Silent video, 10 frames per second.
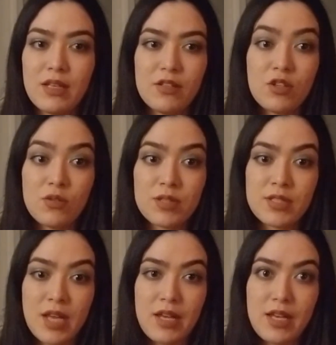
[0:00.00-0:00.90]
you know,
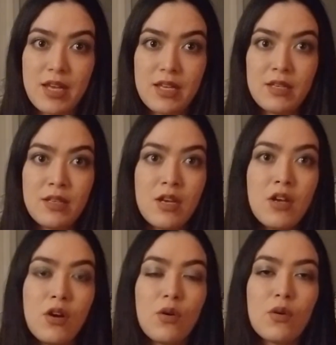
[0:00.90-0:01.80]
set in
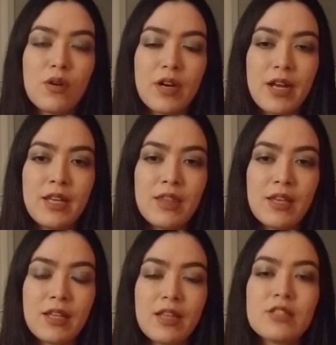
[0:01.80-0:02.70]
or
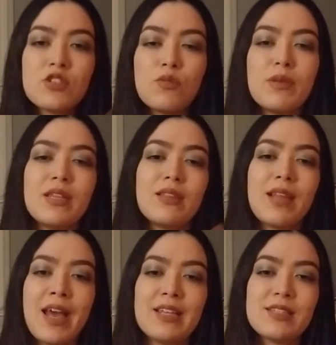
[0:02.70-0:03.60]
anything. It lets you be
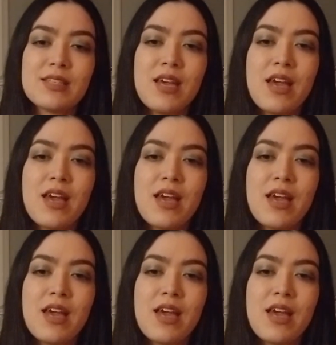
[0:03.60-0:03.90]
light.